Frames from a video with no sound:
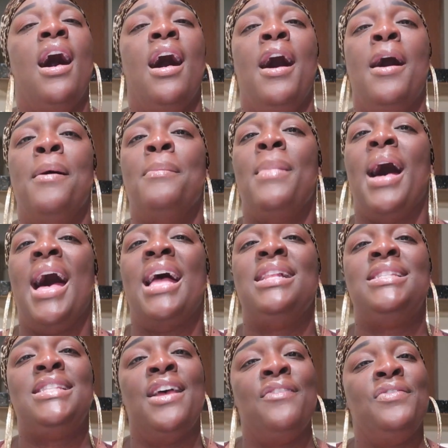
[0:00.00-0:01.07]

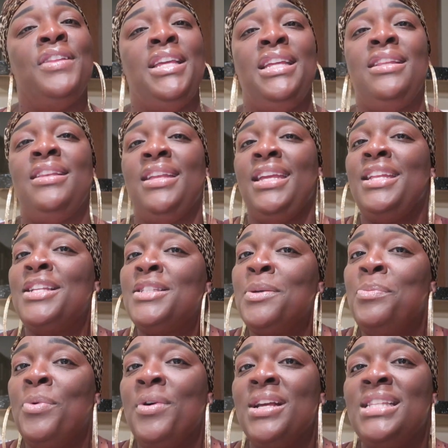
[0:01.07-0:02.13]
I definitely need a
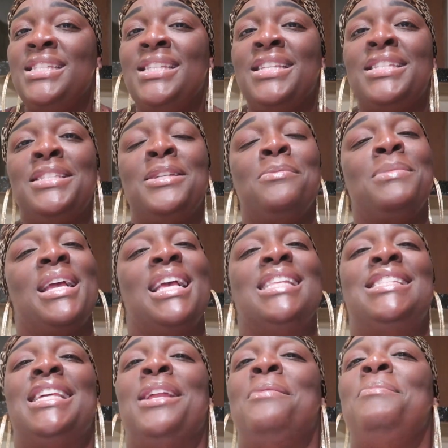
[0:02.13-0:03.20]
support system. Like
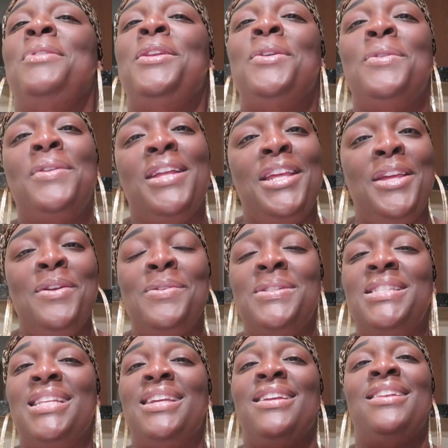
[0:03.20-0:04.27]
I said, I'm new to
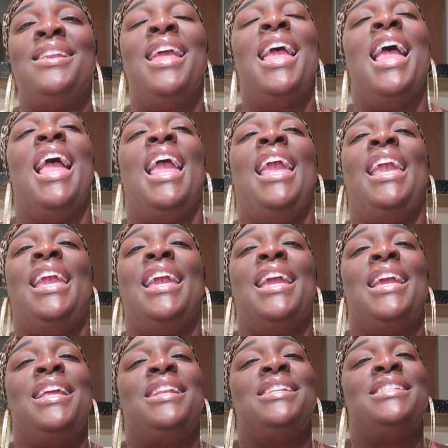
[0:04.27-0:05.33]
Houston,
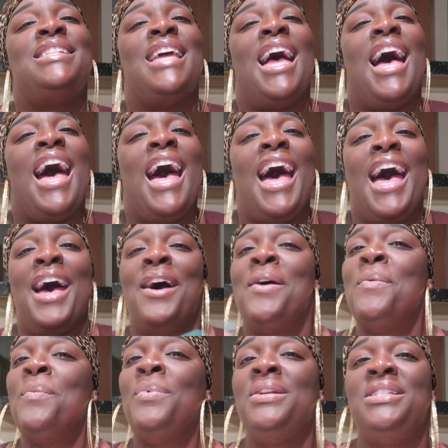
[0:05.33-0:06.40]
and
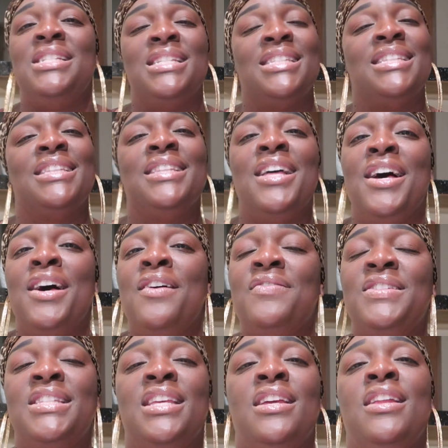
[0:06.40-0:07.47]
I would just love
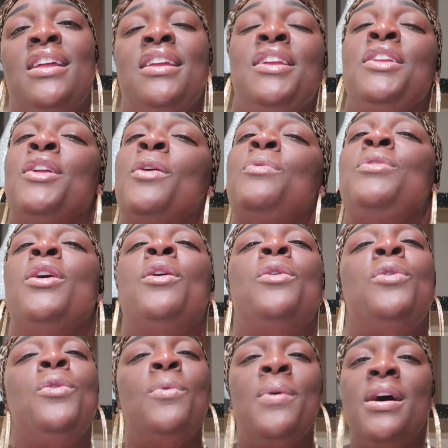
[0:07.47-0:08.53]
to, you
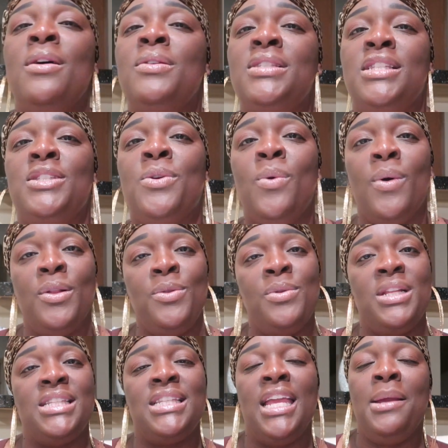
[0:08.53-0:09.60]
know who else is going
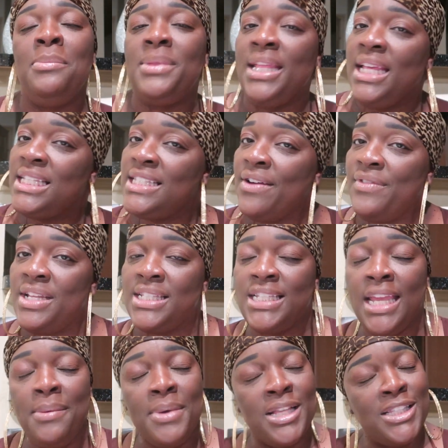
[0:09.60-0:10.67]
through the same things, having the
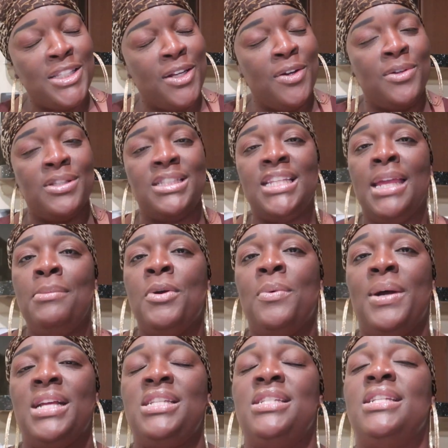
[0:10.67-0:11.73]
same concerns, same
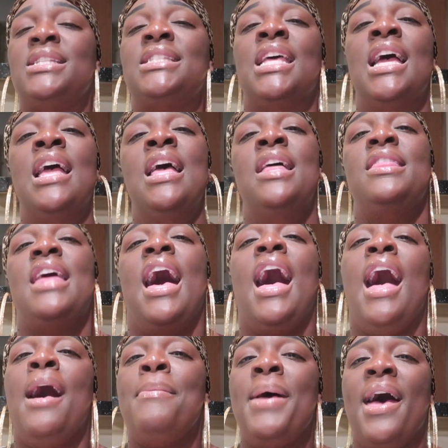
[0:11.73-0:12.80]
questions that
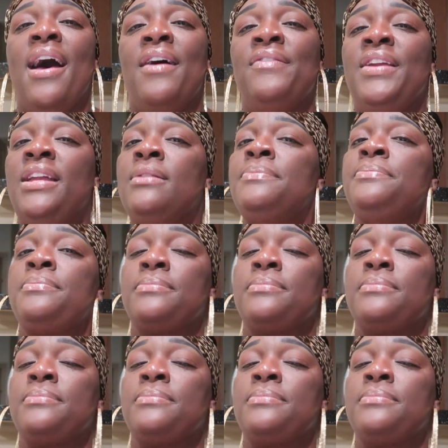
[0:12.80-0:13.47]
I'm having.